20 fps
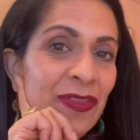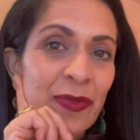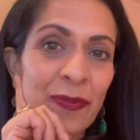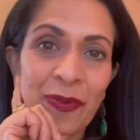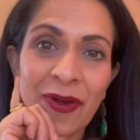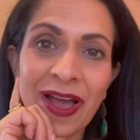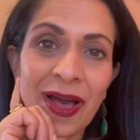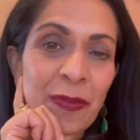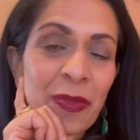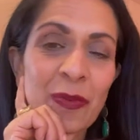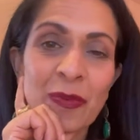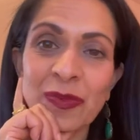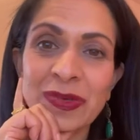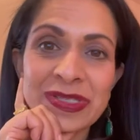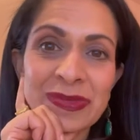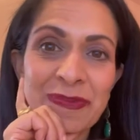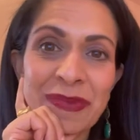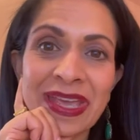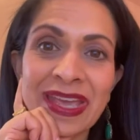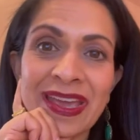The problem
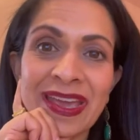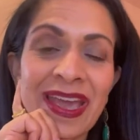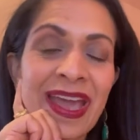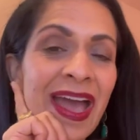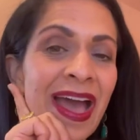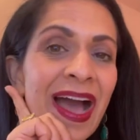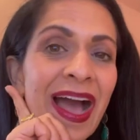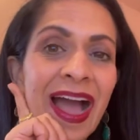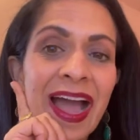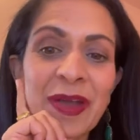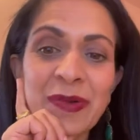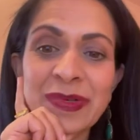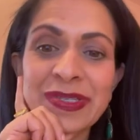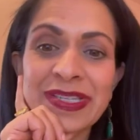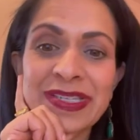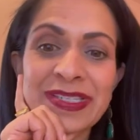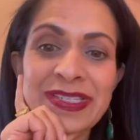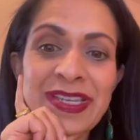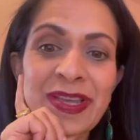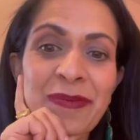was me. I was
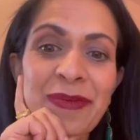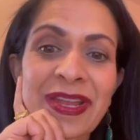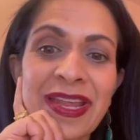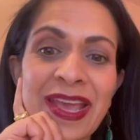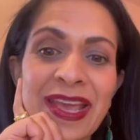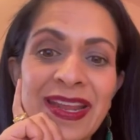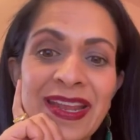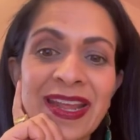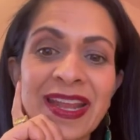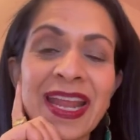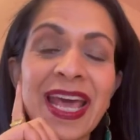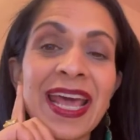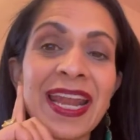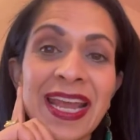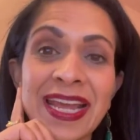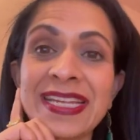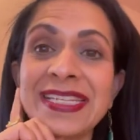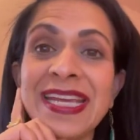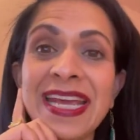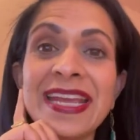intimidated and
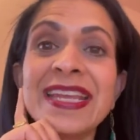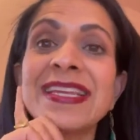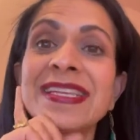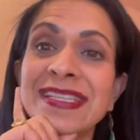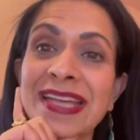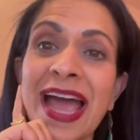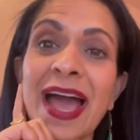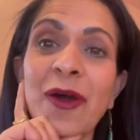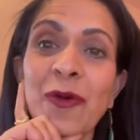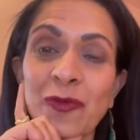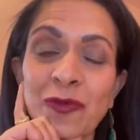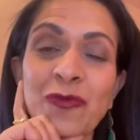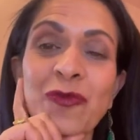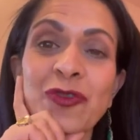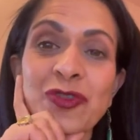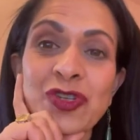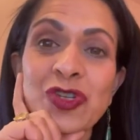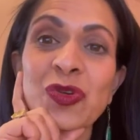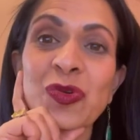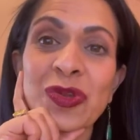I dated down
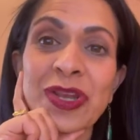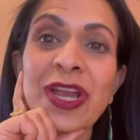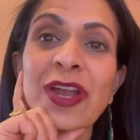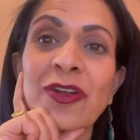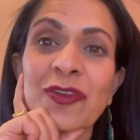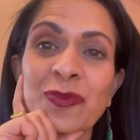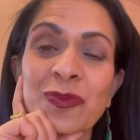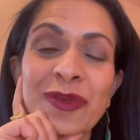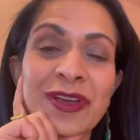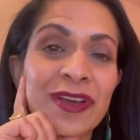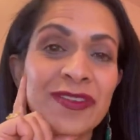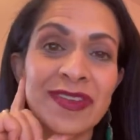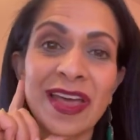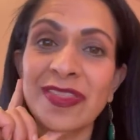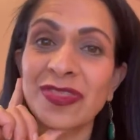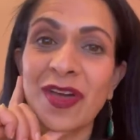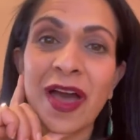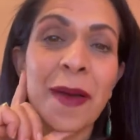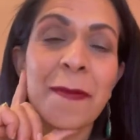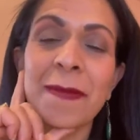for 2 years because I
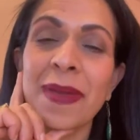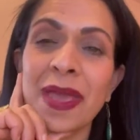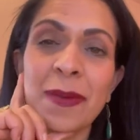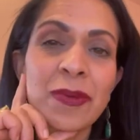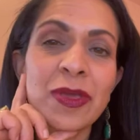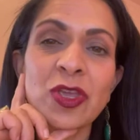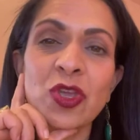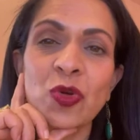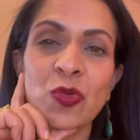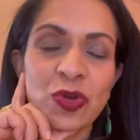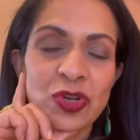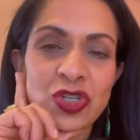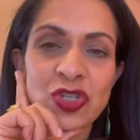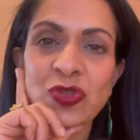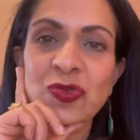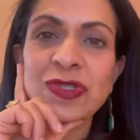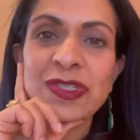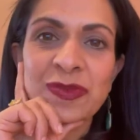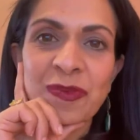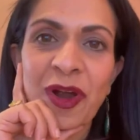thought maybe you were
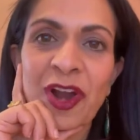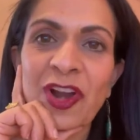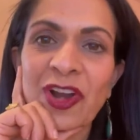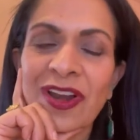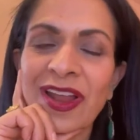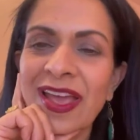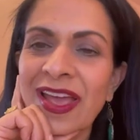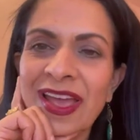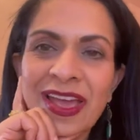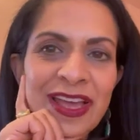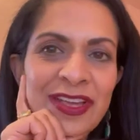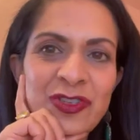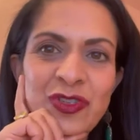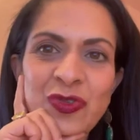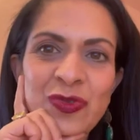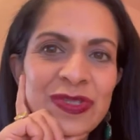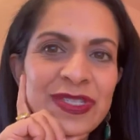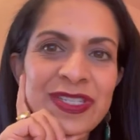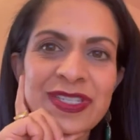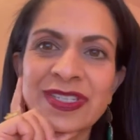too smart and
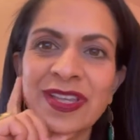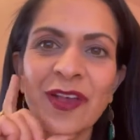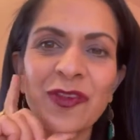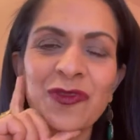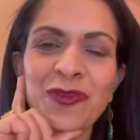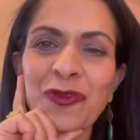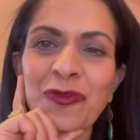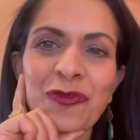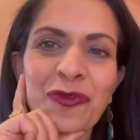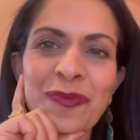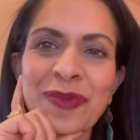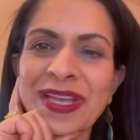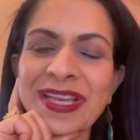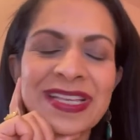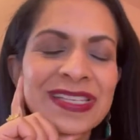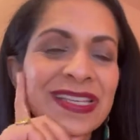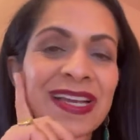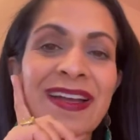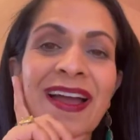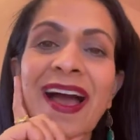too successful for me.
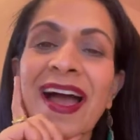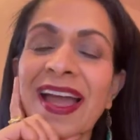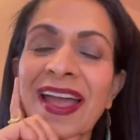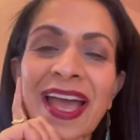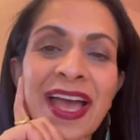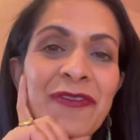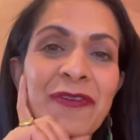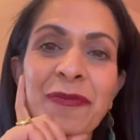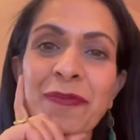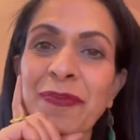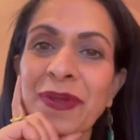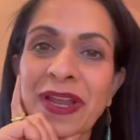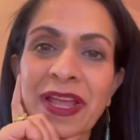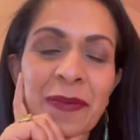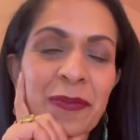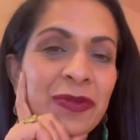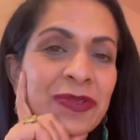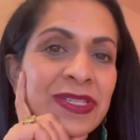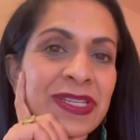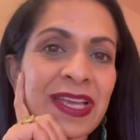He's like, I haven't been
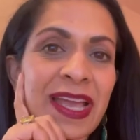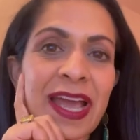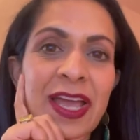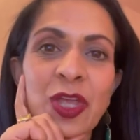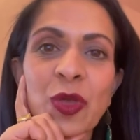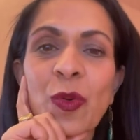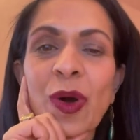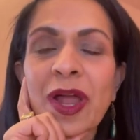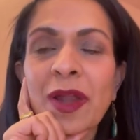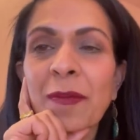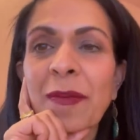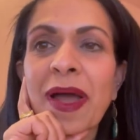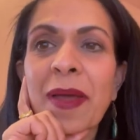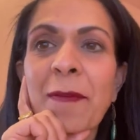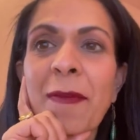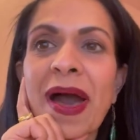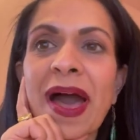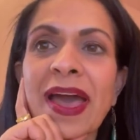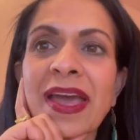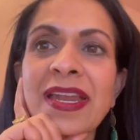able to get you out of my
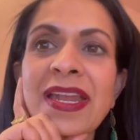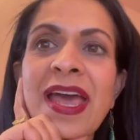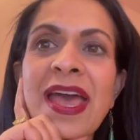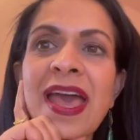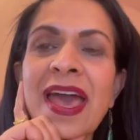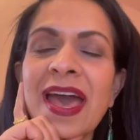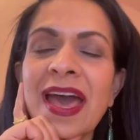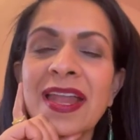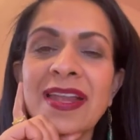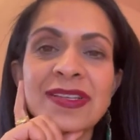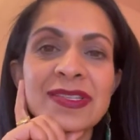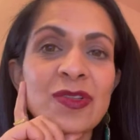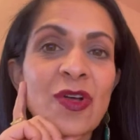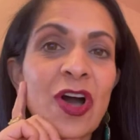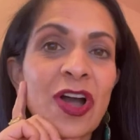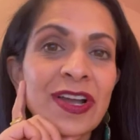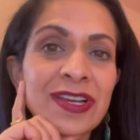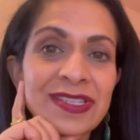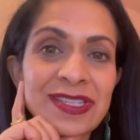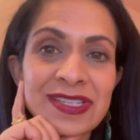mind. And as
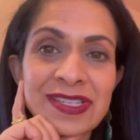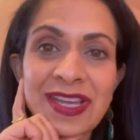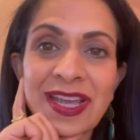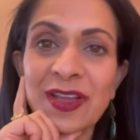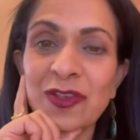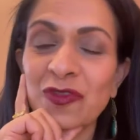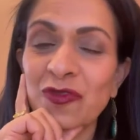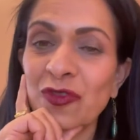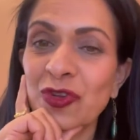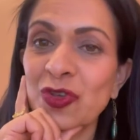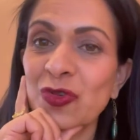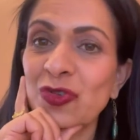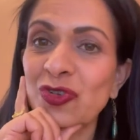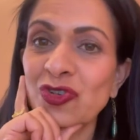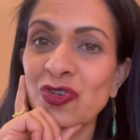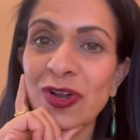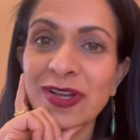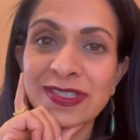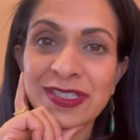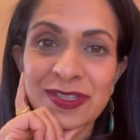long as it takes for you to
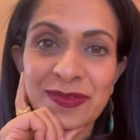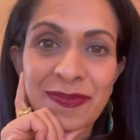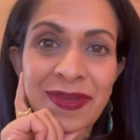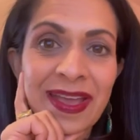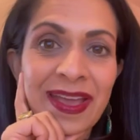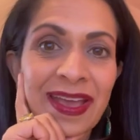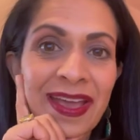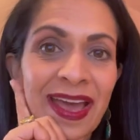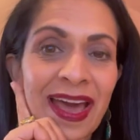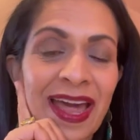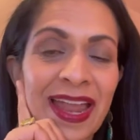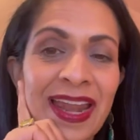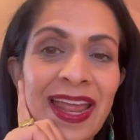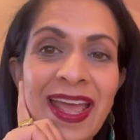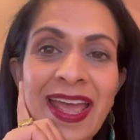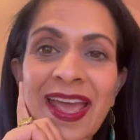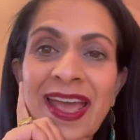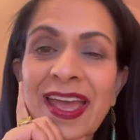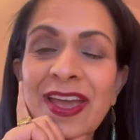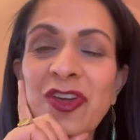trust me again,
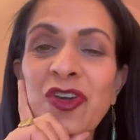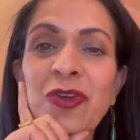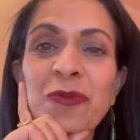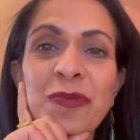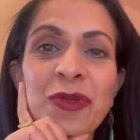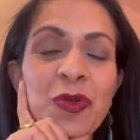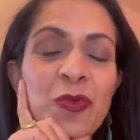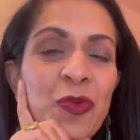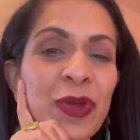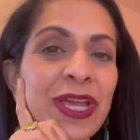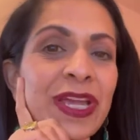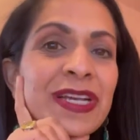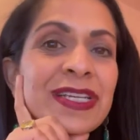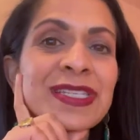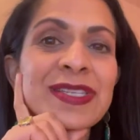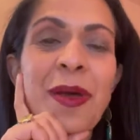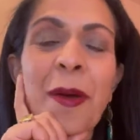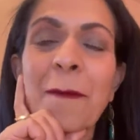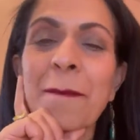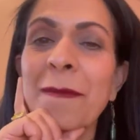it could be
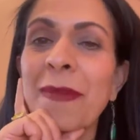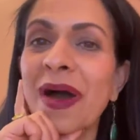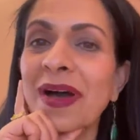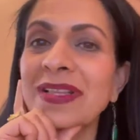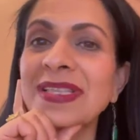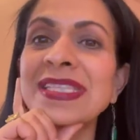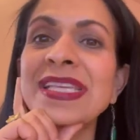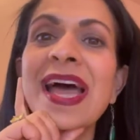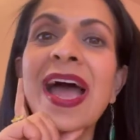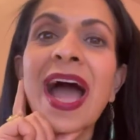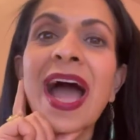weeks, months,